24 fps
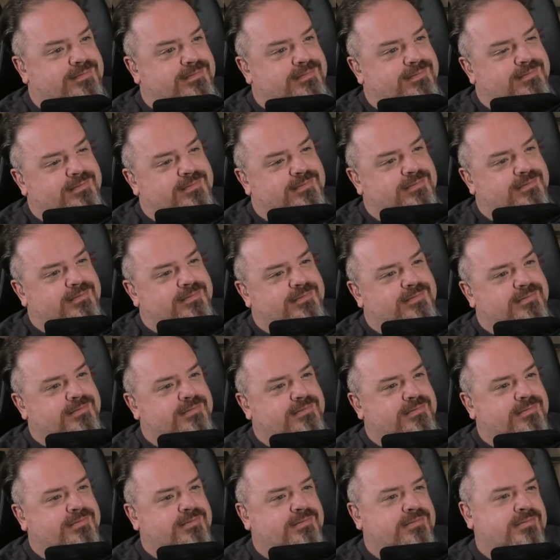
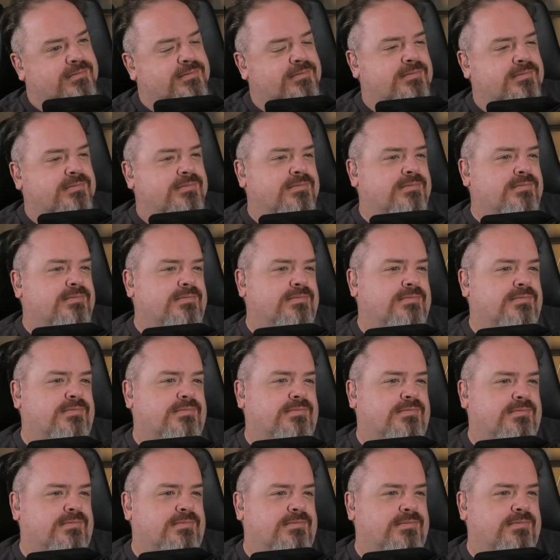
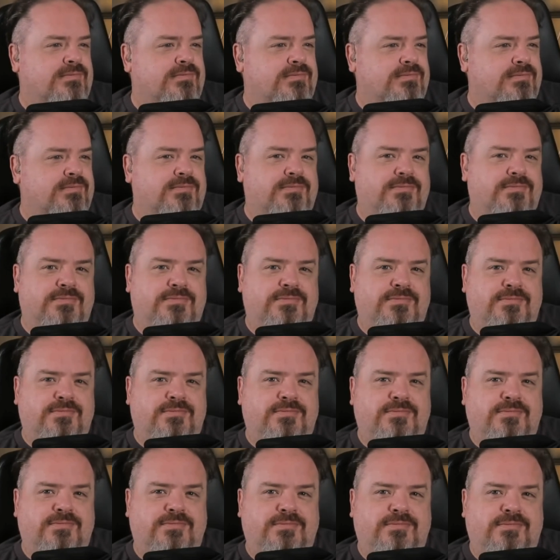
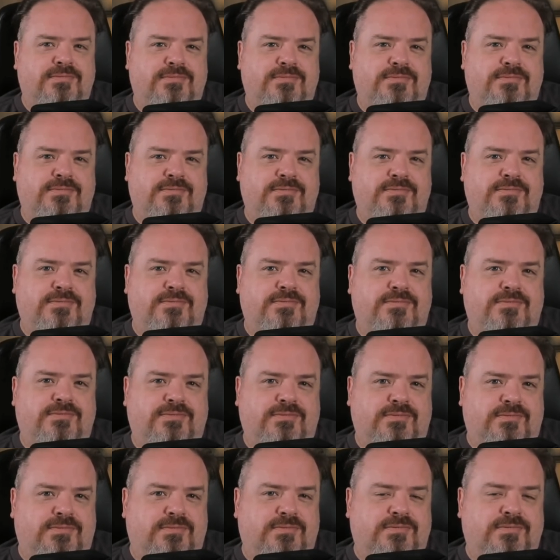
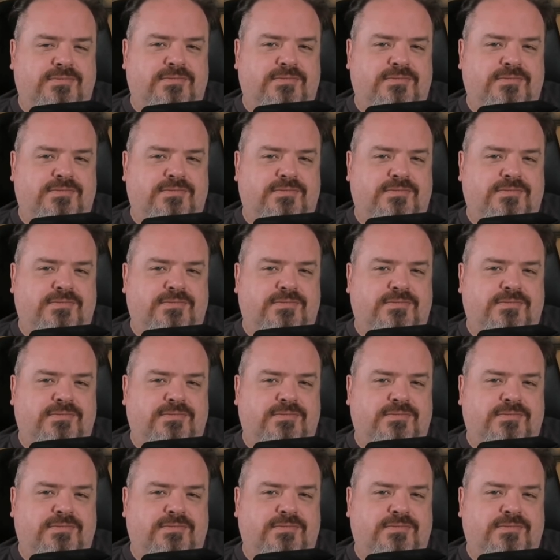The person shown says nothing.